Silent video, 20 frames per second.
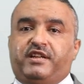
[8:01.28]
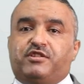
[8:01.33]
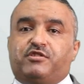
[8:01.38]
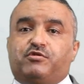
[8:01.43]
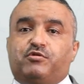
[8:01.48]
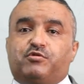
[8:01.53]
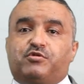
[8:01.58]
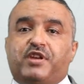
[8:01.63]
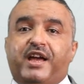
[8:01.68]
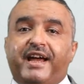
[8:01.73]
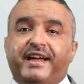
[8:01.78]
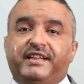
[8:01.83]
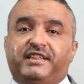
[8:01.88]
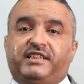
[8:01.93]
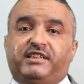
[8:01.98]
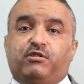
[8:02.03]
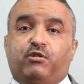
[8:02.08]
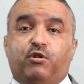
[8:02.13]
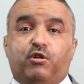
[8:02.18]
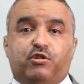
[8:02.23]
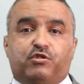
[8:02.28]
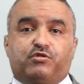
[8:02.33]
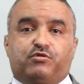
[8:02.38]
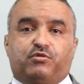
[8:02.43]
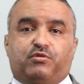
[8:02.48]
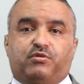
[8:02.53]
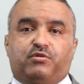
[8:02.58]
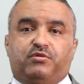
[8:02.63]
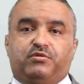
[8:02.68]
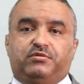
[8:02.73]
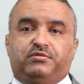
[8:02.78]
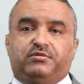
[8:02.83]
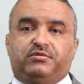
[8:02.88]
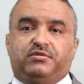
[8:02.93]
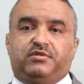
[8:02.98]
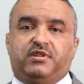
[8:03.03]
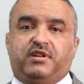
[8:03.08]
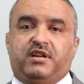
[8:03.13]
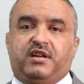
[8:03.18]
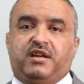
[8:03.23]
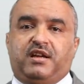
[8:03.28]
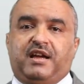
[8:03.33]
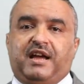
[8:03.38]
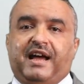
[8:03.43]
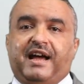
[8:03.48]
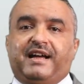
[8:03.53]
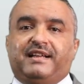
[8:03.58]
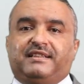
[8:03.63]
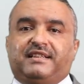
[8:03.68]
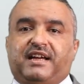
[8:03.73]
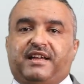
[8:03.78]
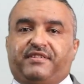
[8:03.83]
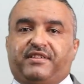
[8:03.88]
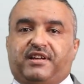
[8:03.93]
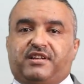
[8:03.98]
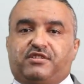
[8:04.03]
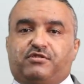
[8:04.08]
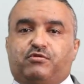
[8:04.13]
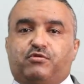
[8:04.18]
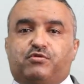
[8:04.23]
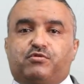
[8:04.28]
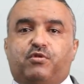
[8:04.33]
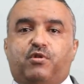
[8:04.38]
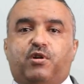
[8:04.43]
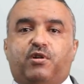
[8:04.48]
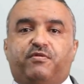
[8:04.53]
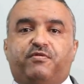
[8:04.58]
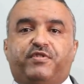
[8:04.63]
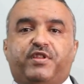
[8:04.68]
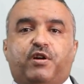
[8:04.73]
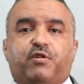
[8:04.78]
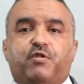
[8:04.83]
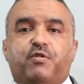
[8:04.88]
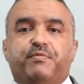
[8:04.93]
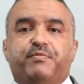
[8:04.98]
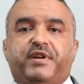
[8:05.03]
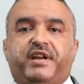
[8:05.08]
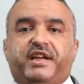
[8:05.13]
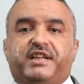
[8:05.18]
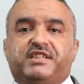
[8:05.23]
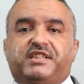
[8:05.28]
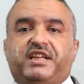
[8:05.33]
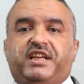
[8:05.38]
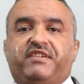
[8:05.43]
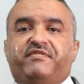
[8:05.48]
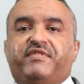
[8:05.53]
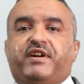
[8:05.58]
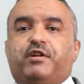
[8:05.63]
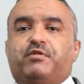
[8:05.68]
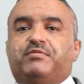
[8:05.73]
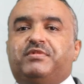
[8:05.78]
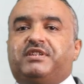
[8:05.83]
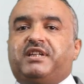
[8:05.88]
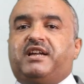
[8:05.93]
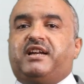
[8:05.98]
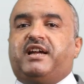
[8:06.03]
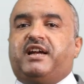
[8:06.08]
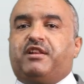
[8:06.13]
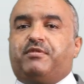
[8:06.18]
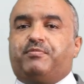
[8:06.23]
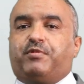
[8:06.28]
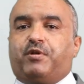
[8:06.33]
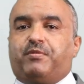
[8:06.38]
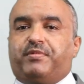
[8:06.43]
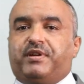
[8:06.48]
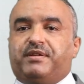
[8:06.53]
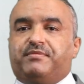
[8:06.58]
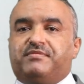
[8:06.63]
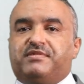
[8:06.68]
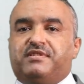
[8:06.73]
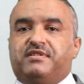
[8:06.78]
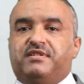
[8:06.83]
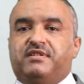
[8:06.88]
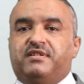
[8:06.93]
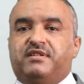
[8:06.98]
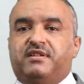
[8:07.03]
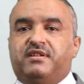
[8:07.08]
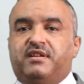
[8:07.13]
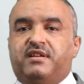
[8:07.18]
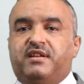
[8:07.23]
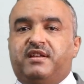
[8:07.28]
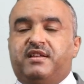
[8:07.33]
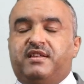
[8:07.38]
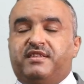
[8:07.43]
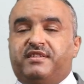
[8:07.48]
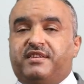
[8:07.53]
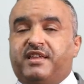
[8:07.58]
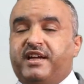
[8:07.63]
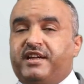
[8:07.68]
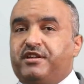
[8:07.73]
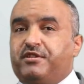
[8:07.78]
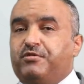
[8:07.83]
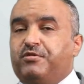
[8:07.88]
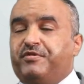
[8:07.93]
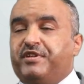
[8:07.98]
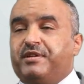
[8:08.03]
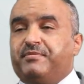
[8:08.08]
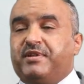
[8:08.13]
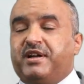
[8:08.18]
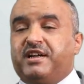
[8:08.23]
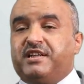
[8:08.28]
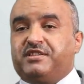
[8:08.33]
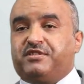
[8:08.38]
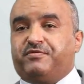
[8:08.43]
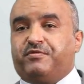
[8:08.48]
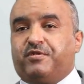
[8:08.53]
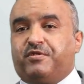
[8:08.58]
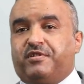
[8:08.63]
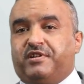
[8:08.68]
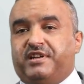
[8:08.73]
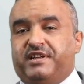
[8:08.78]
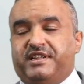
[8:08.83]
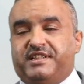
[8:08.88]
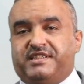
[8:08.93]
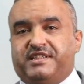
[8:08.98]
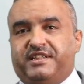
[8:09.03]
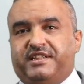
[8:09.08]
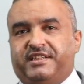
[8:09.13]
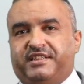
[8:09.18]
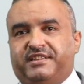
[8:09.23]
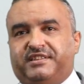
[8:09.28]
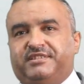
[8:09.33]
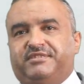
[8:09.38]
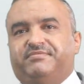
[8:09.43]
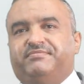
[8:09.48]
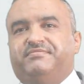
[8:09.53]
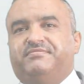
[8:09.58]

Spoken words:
society also, and others to solve the complex environmental health problems. Thank you very much for listening.